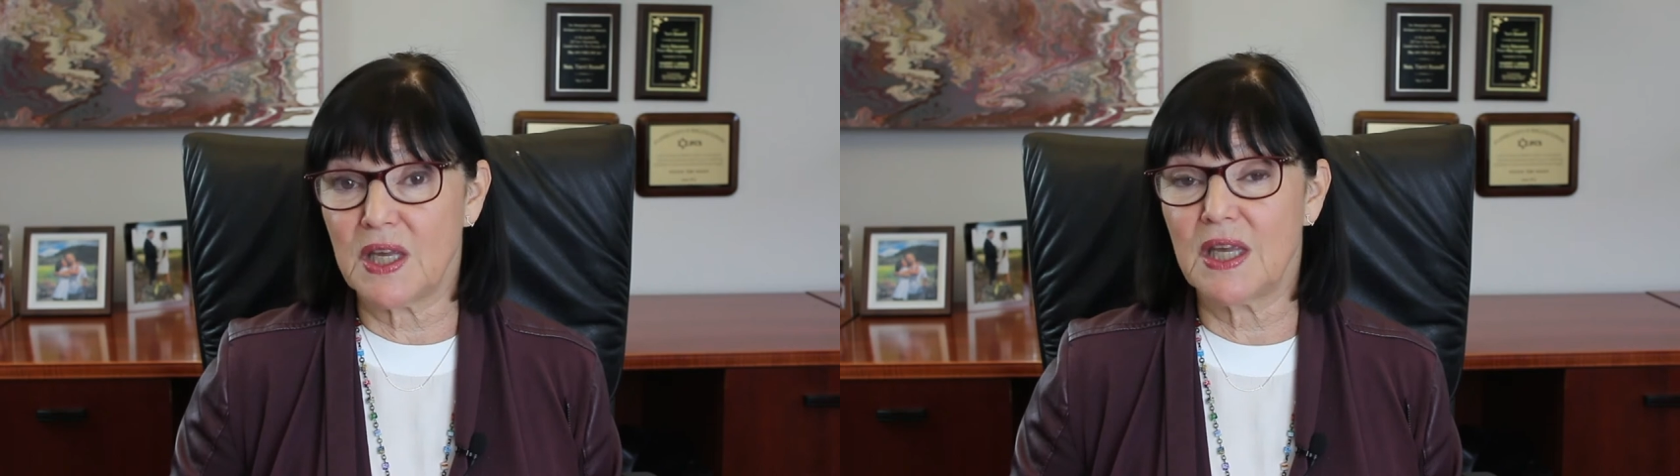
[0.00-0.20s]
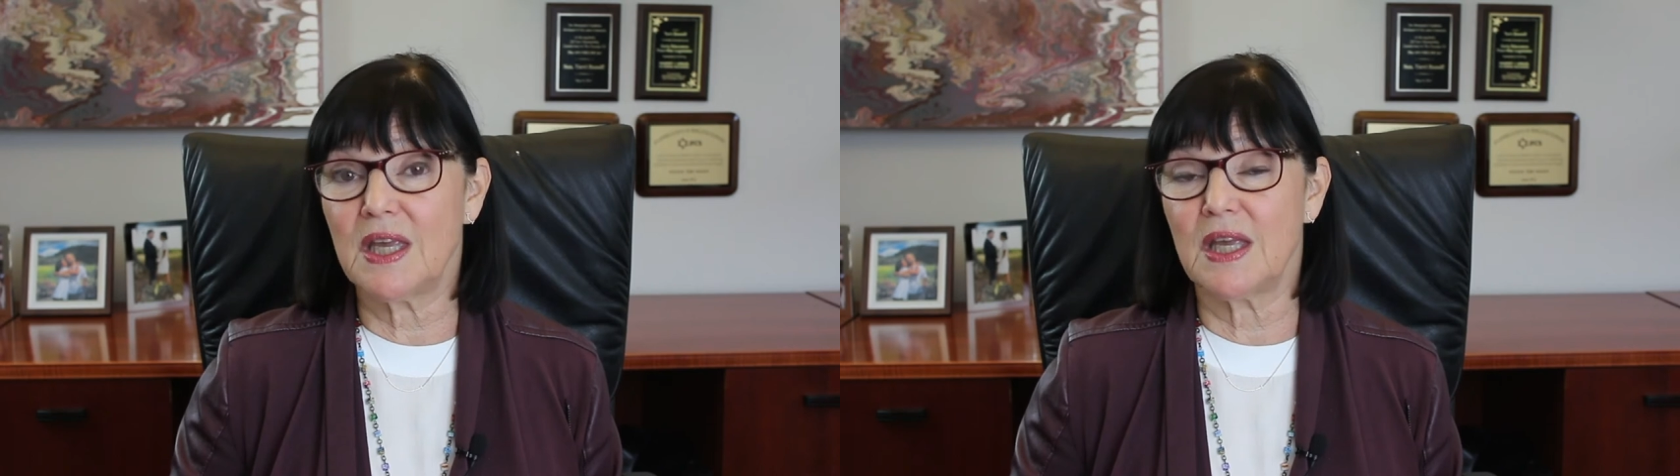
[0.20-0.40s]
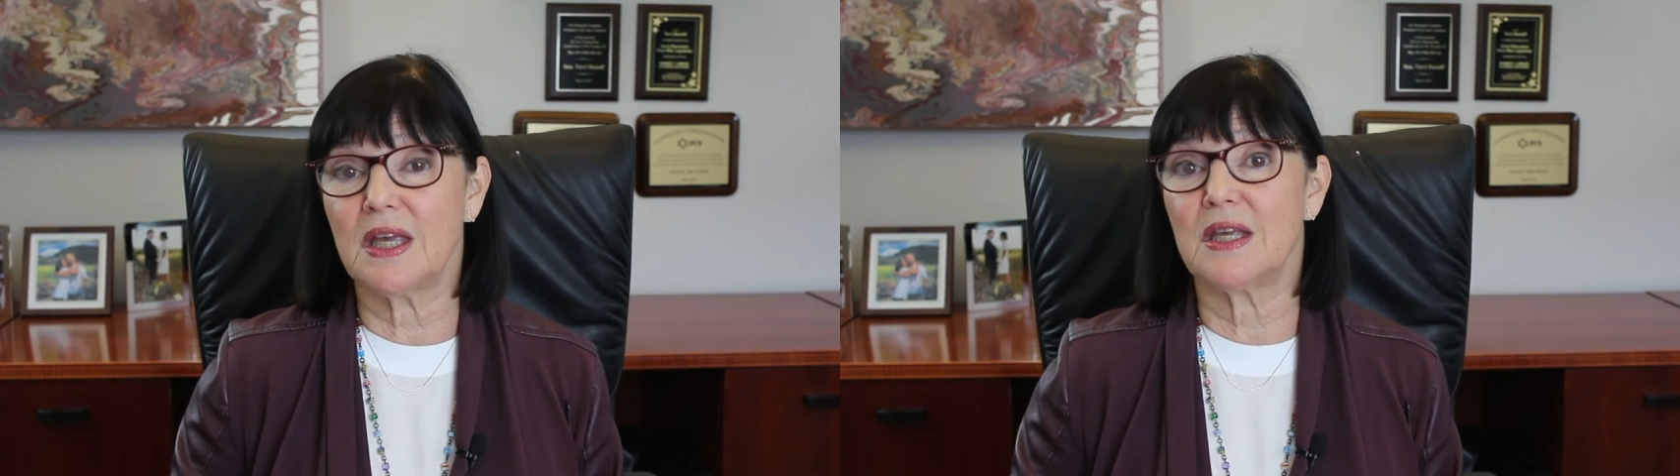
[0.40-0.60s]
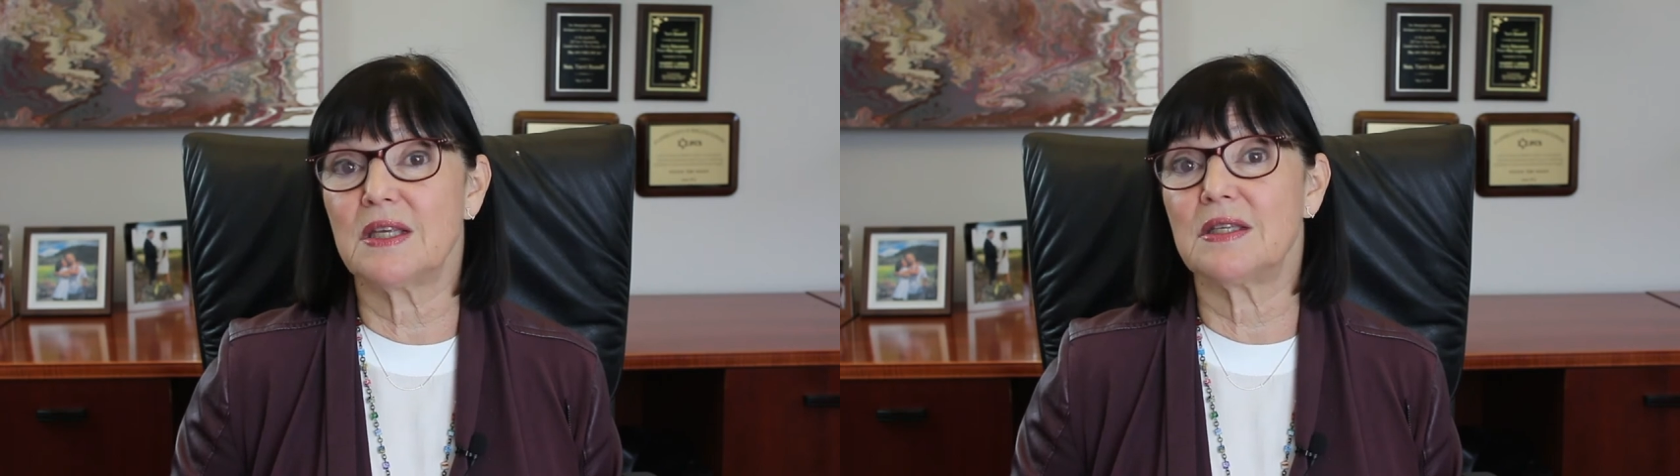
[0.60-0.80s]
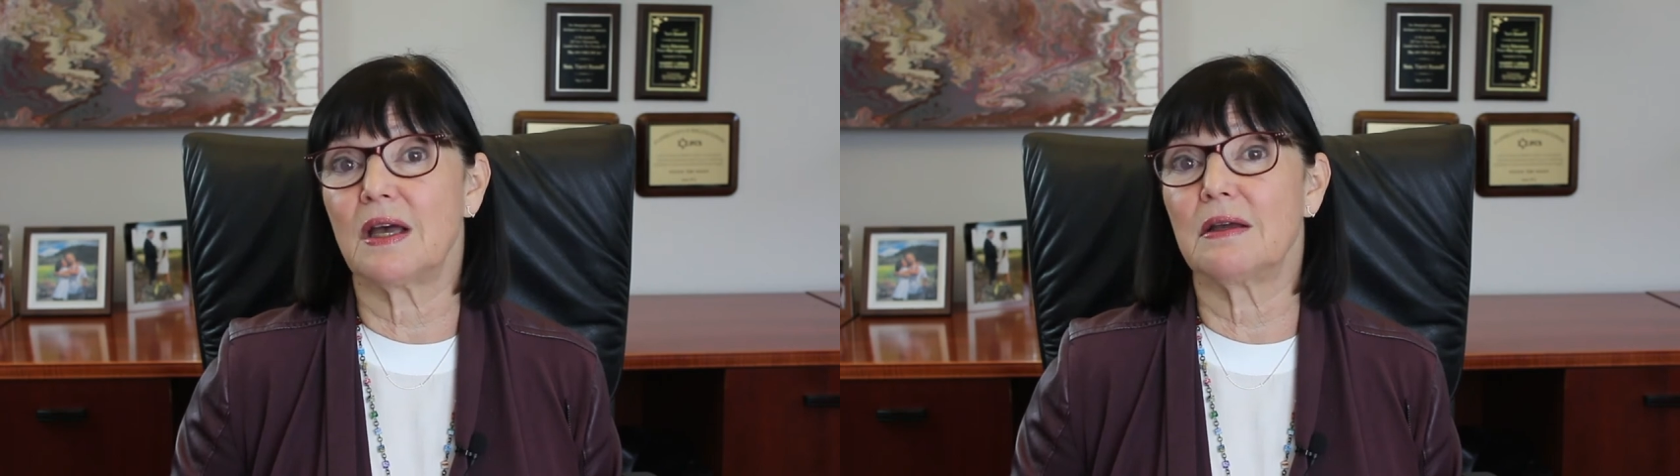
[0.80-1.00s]
He
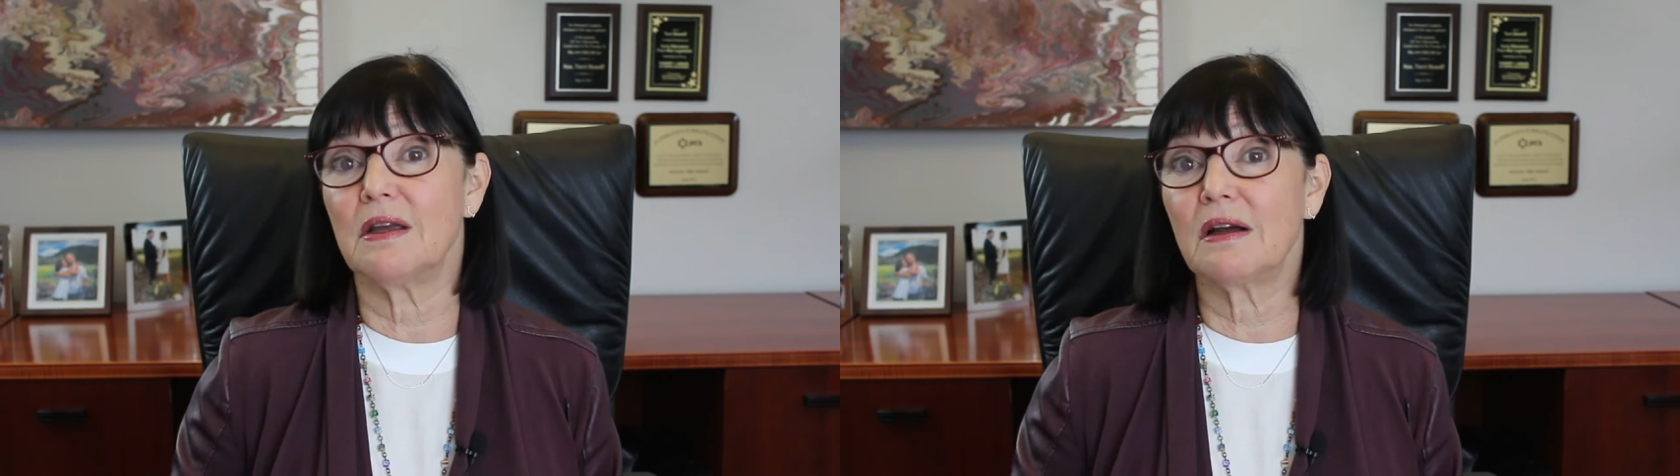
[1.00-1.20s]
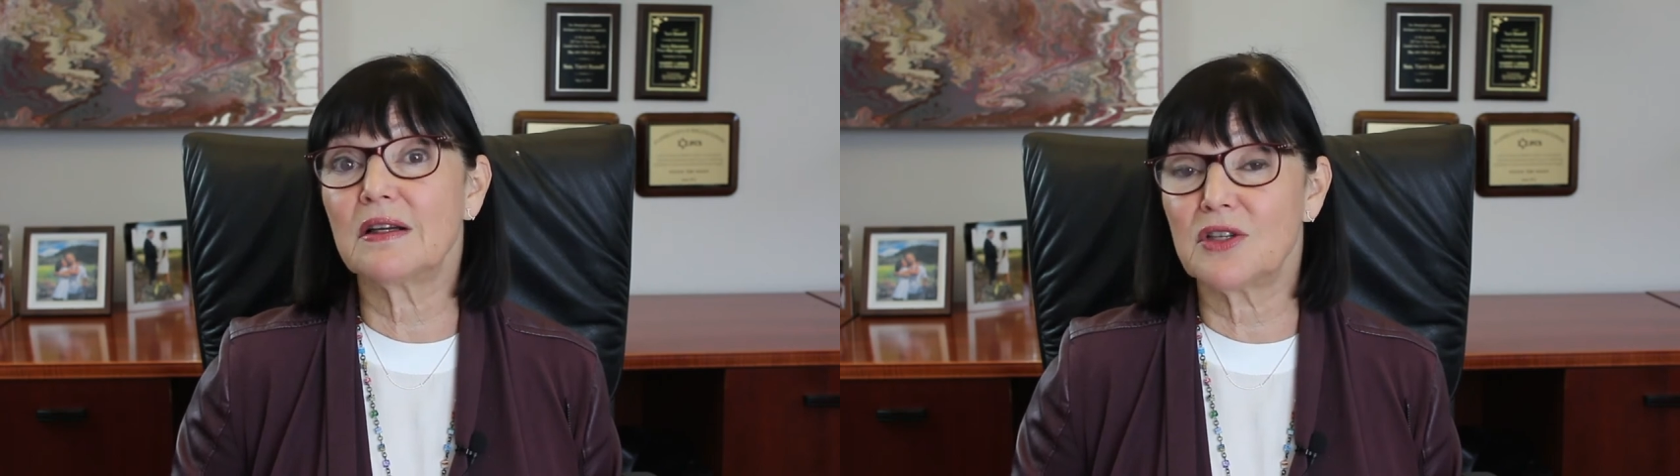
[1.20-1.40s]
is a young